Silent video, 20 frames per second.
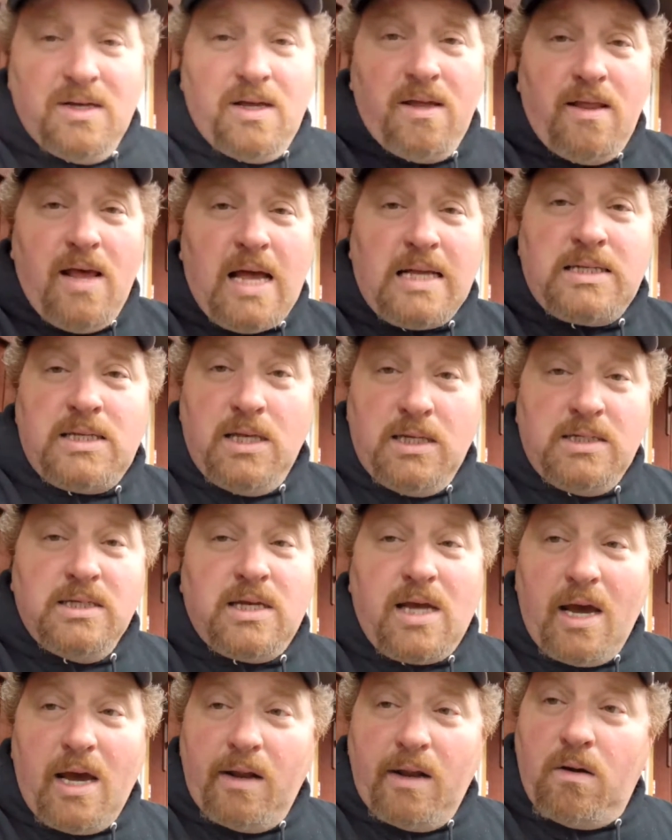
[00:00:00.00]
This is
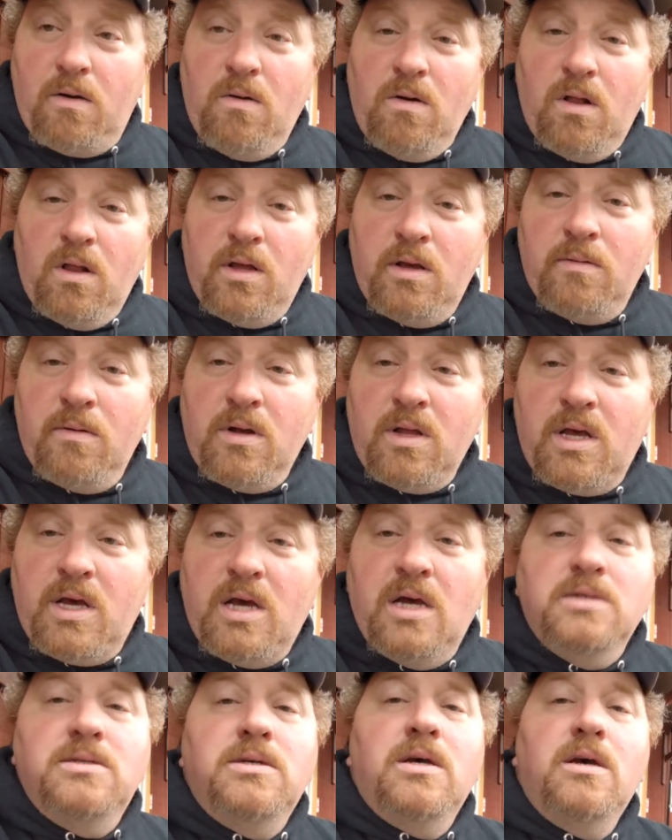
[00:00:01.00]
kind of cool. It really
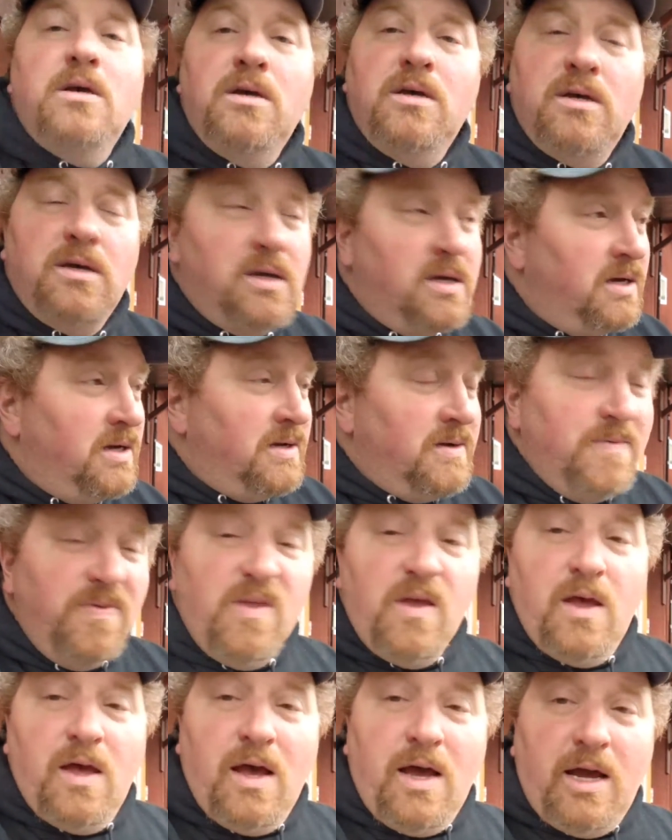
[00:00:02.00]
is.
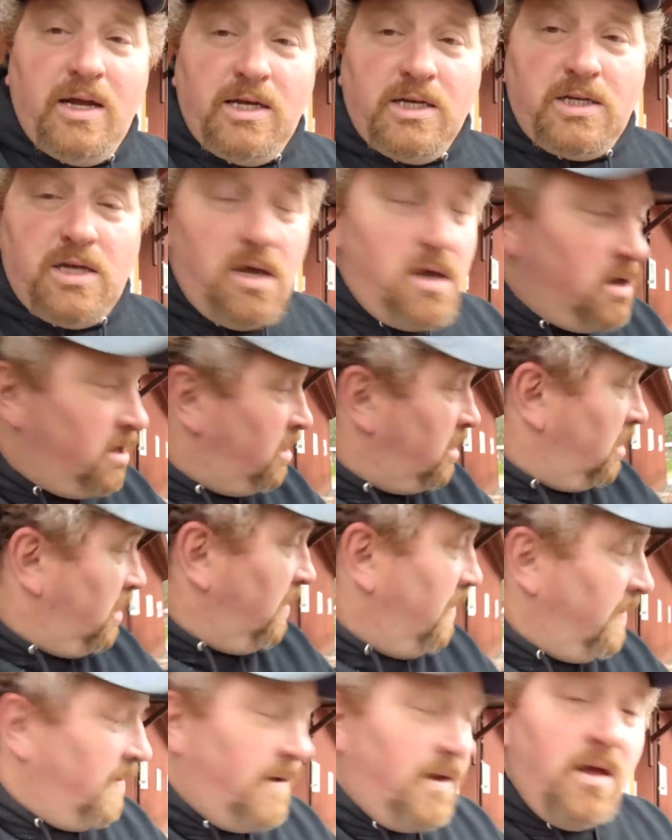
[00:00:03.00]
I just
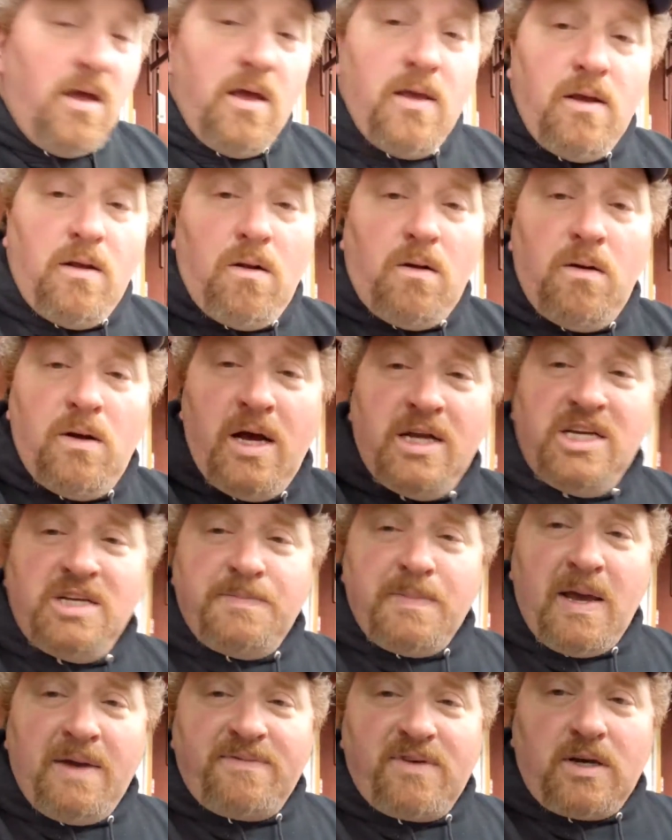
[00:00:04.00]

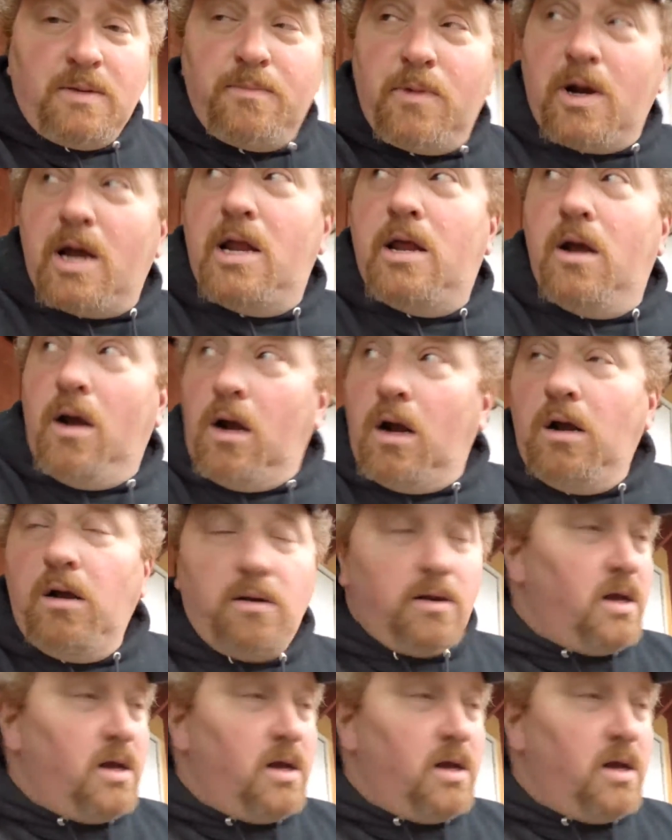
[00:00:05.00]
may have to come right here